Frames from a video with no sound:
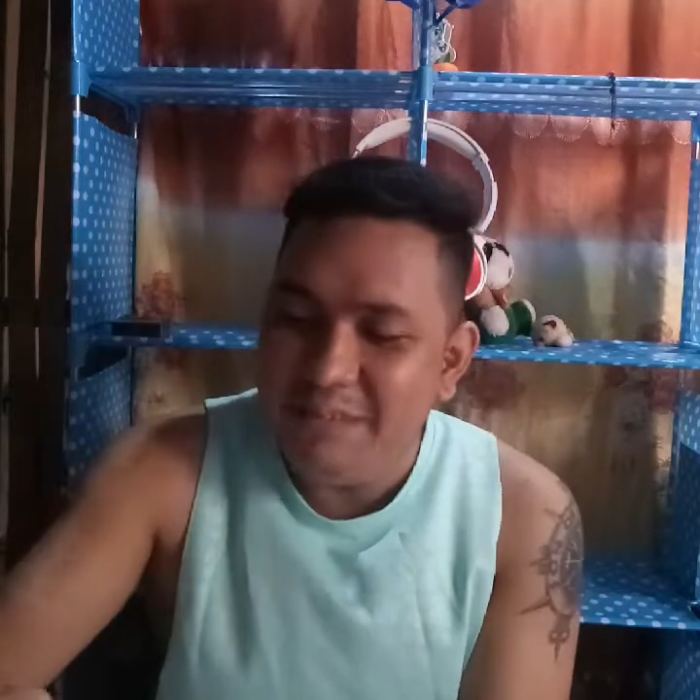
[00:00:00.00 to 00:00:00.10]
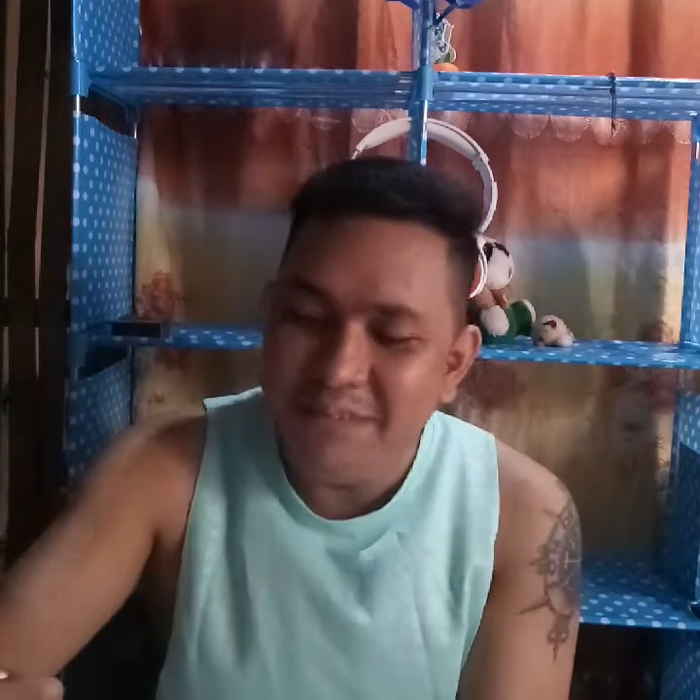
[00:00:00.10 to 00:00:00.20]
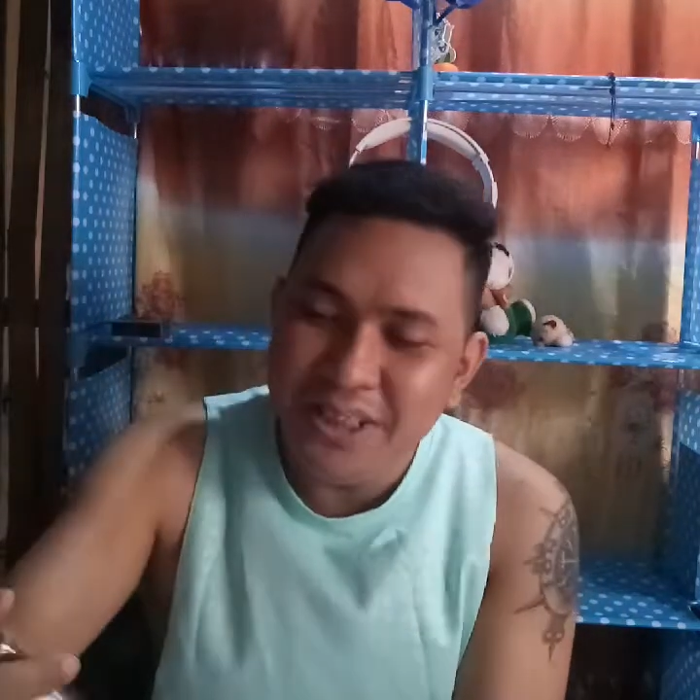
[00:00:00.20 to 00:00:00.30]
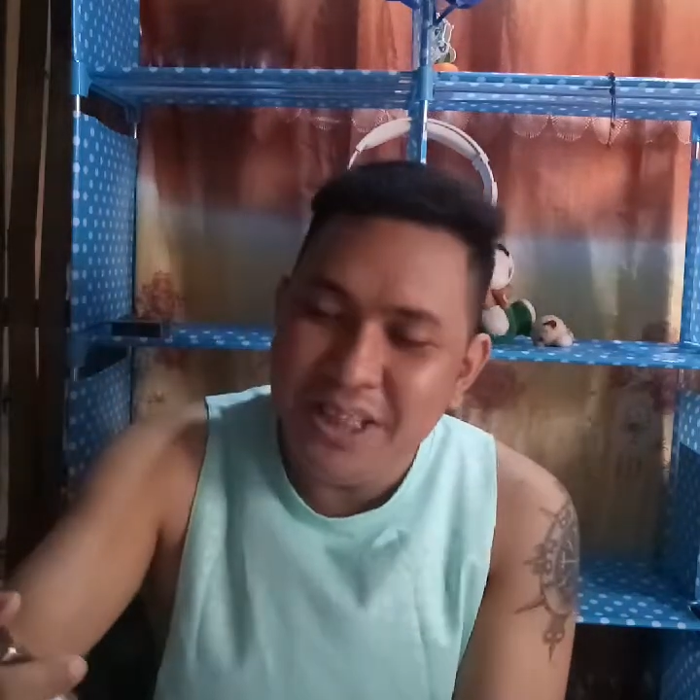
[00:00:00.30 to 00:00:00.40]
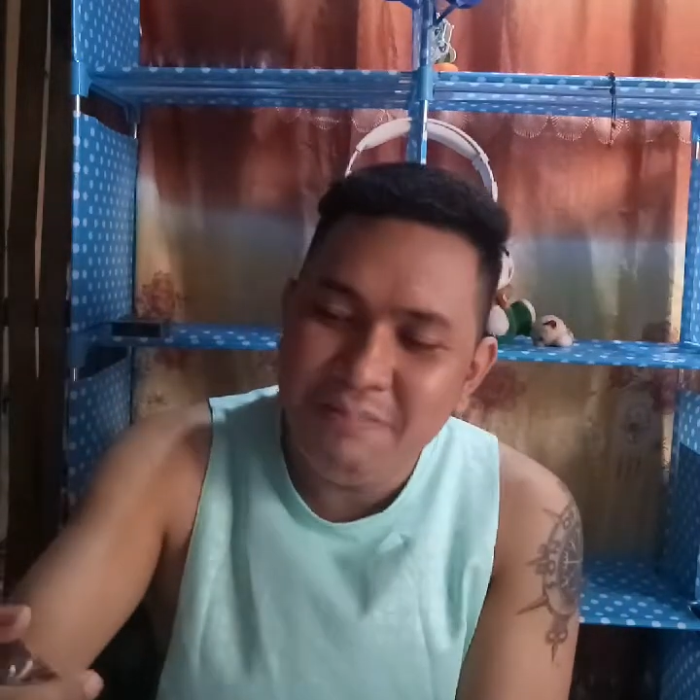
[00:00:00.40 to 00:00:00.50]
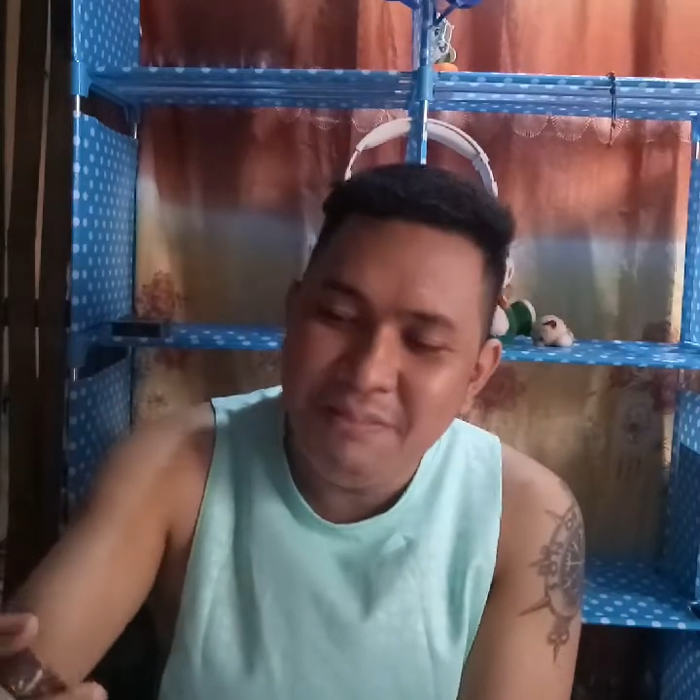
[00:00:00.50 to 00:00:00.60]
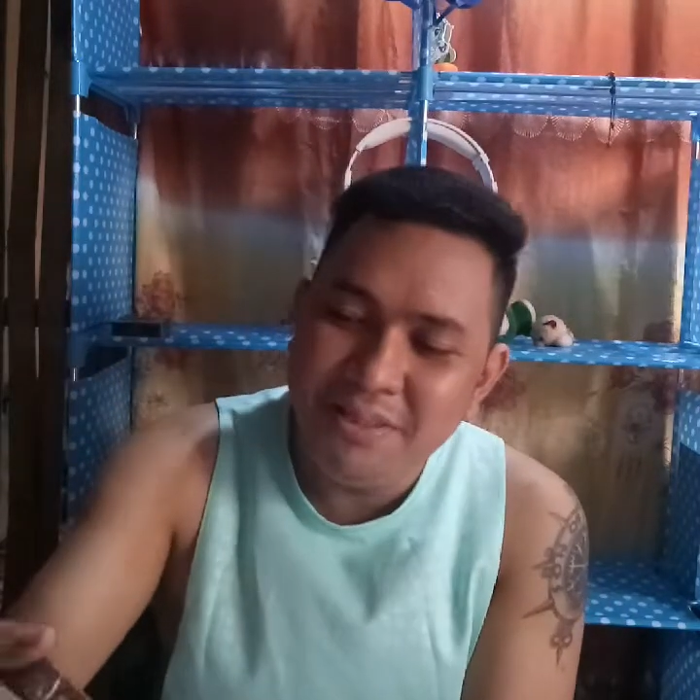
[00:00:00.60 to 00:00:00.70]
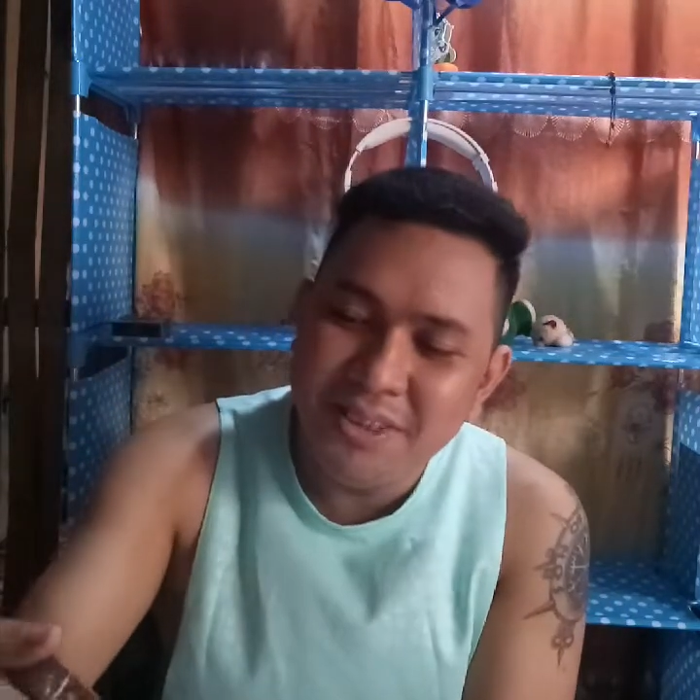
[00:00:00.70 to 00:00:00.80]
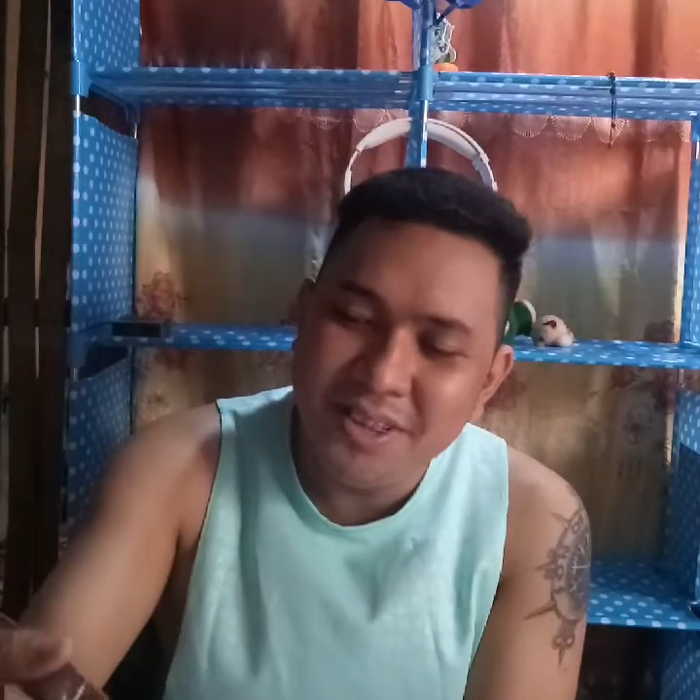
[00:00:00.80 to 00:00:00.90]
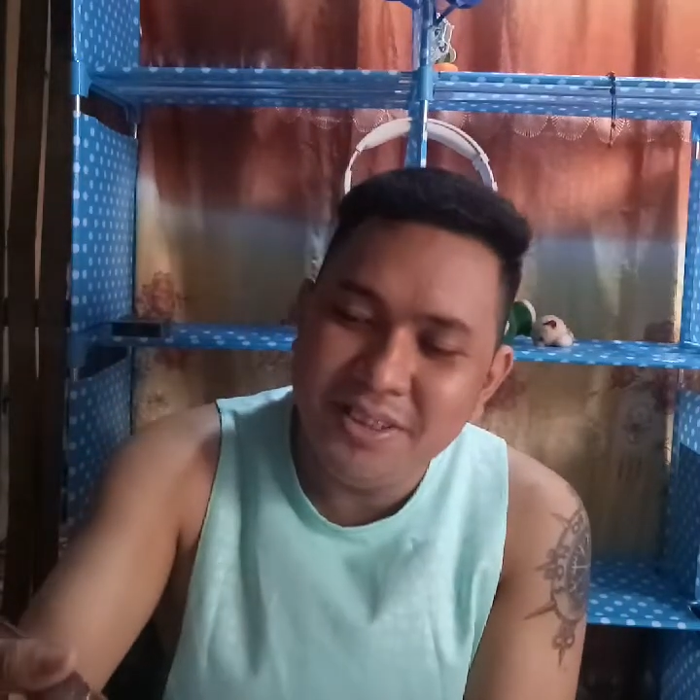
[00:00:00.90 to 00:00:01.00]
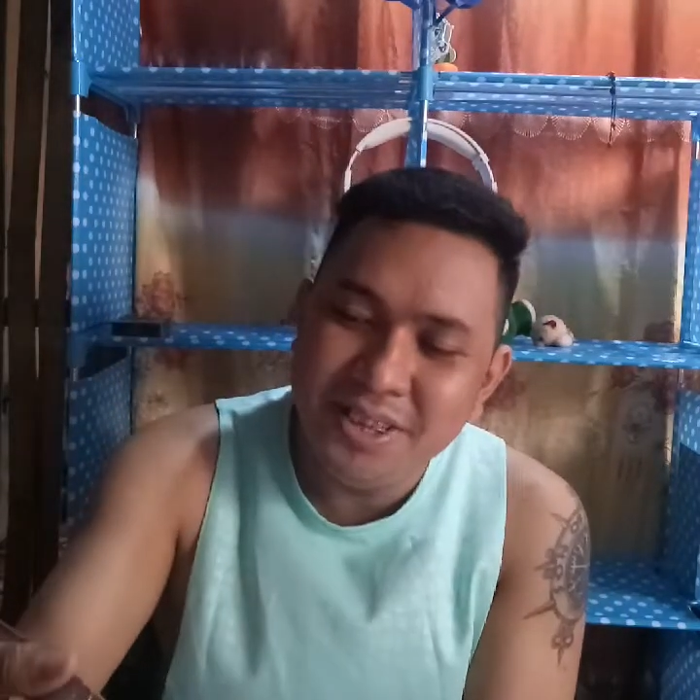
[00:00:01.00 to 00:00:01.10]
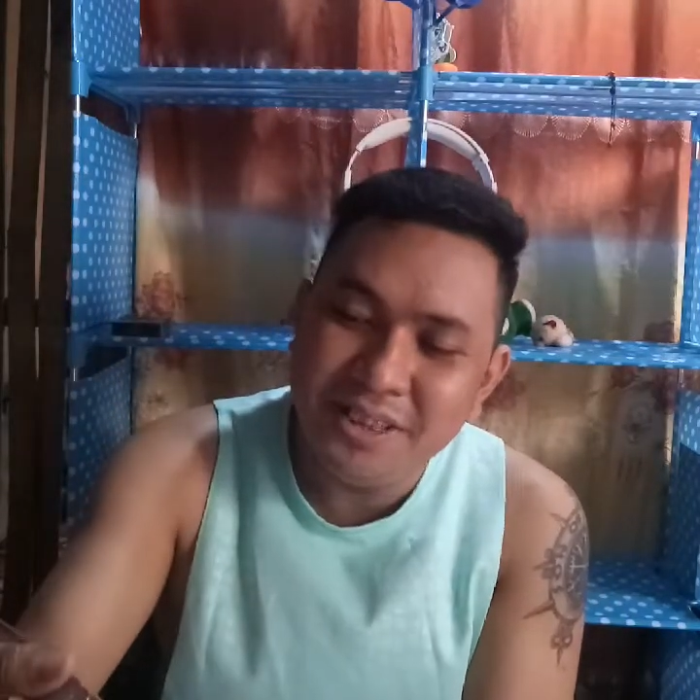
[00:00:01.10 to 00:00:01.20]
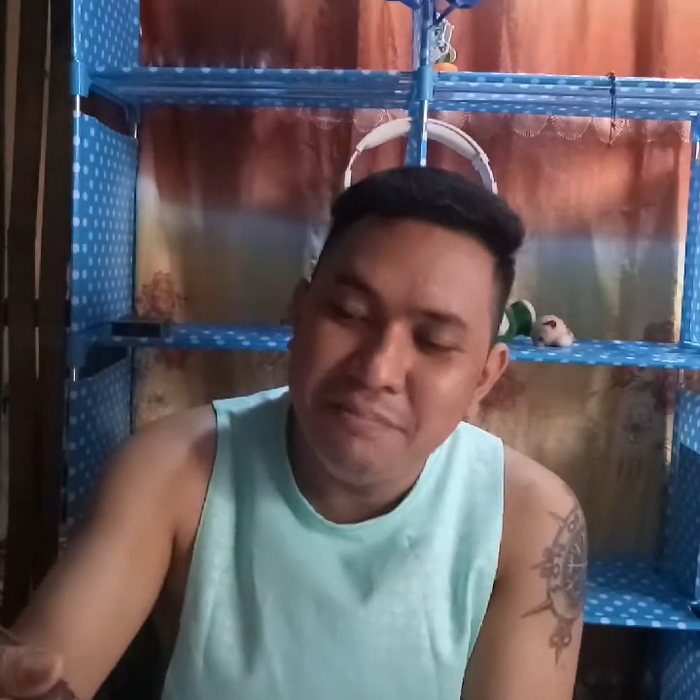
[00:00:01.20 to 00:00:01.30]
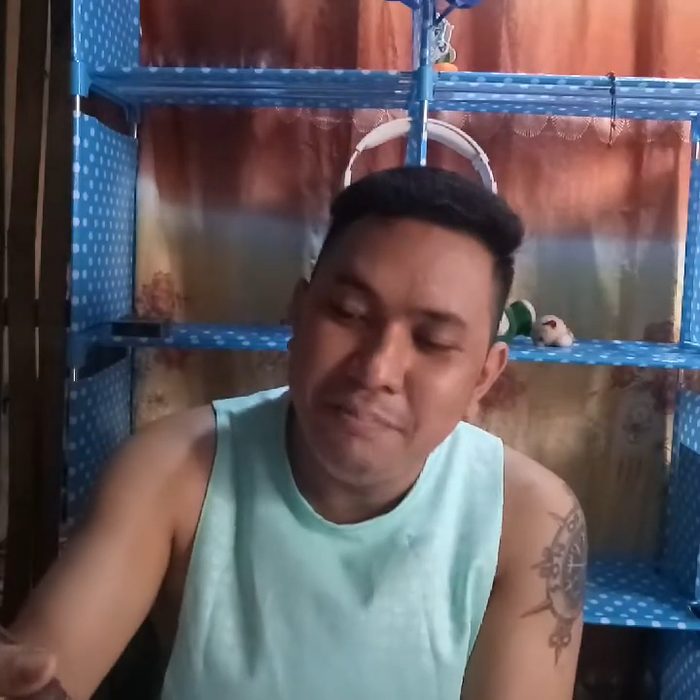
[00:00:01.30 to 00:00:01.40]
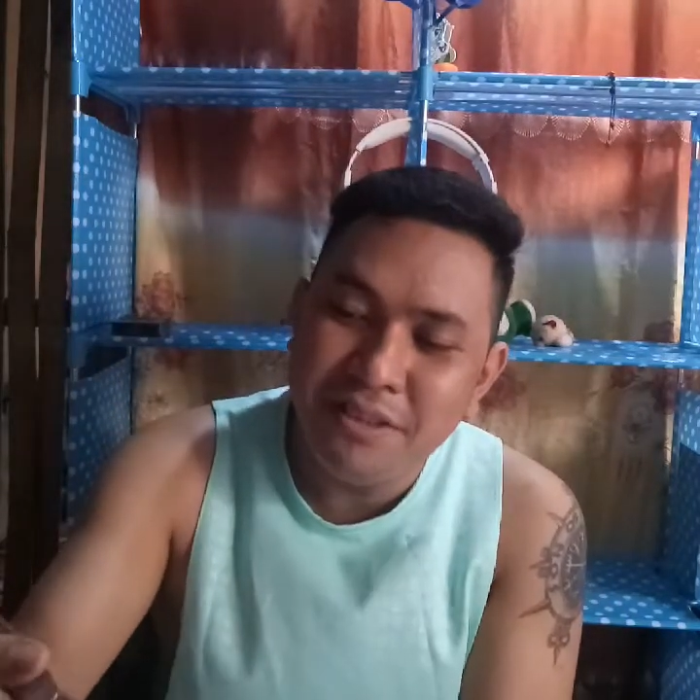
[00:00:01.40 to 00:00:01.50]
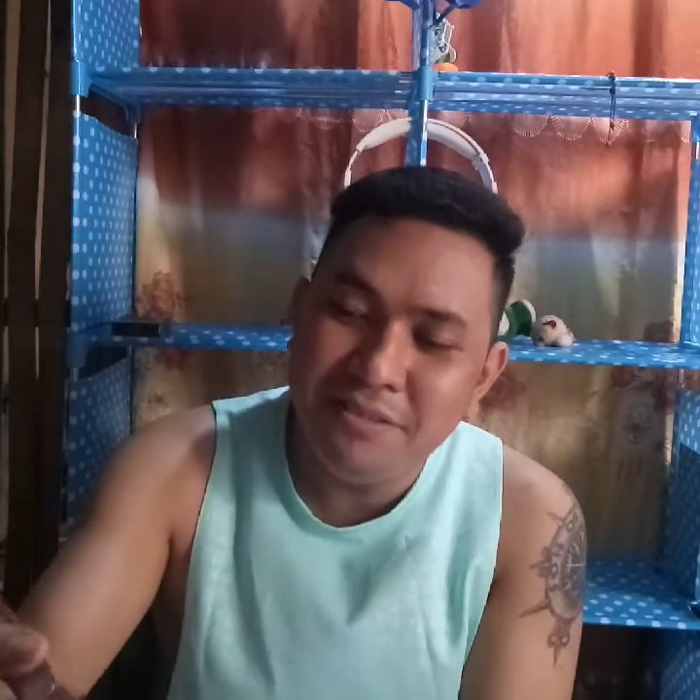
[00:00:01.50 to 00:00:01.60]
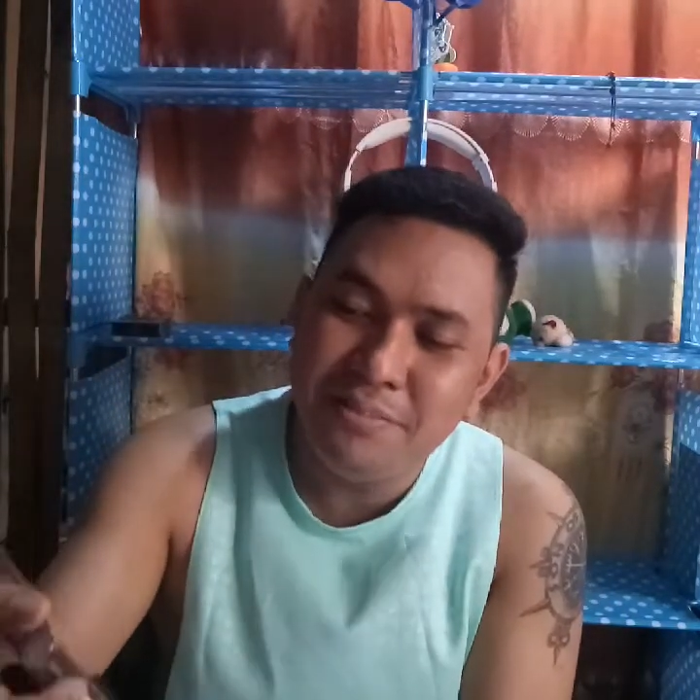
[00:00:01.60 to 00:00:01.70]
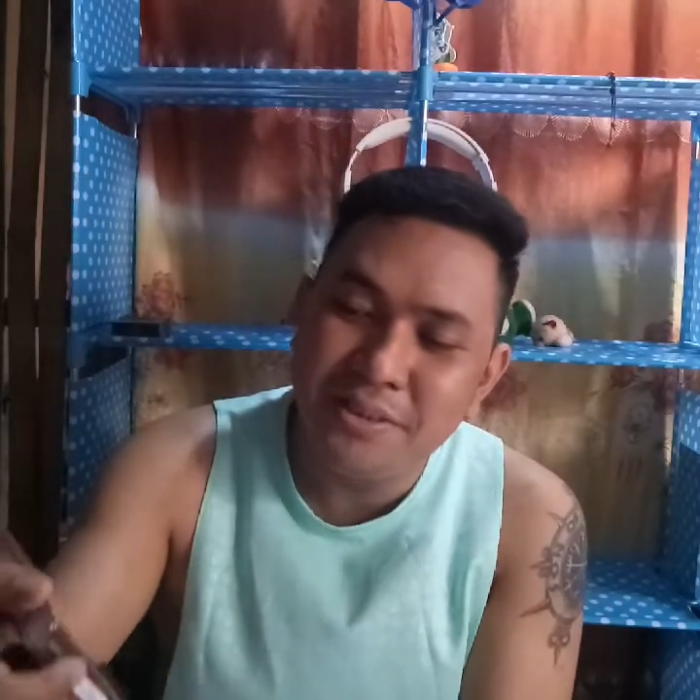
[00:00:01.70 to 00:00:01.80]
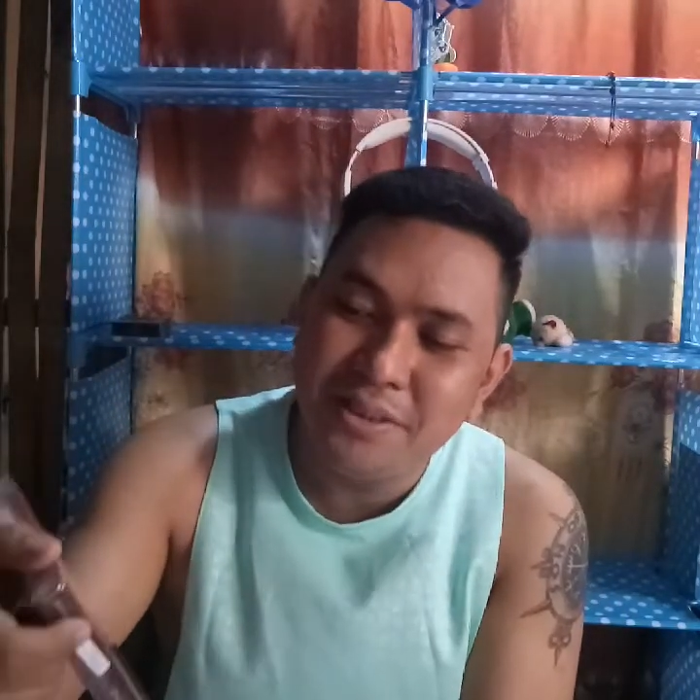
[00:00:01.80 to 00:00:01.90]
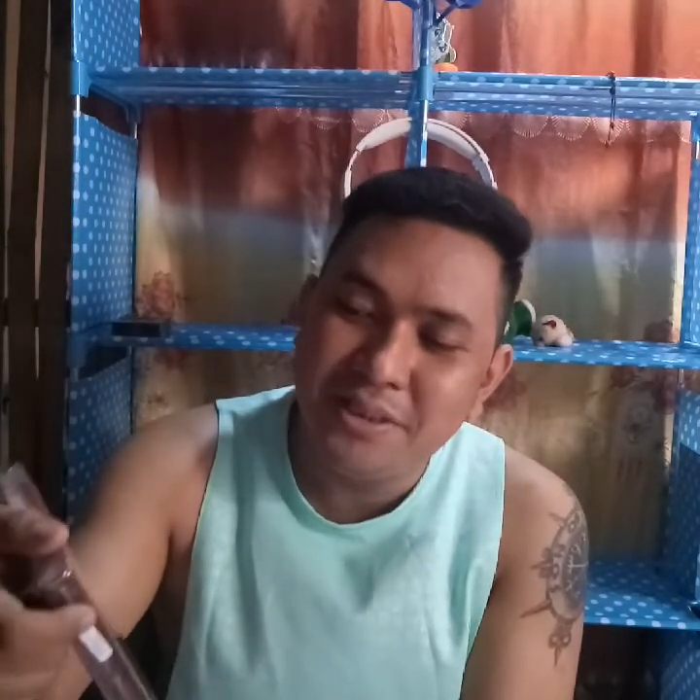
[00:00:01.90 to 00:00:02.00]
I'm very happy because there's a
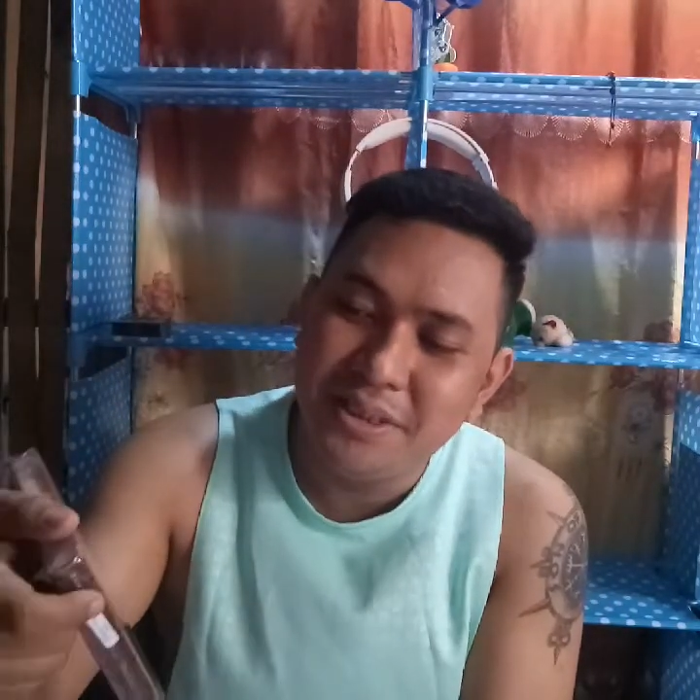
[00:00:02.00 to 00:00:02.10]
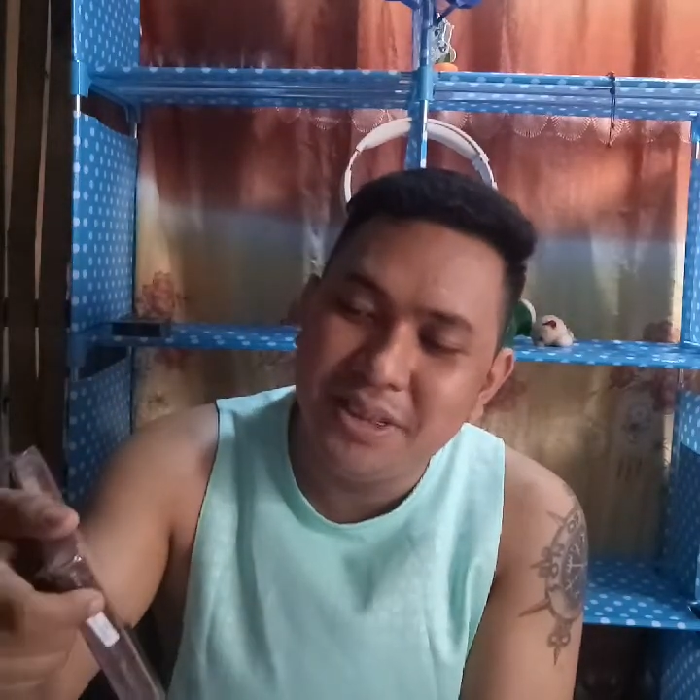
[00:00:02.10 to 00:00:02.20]
companion book,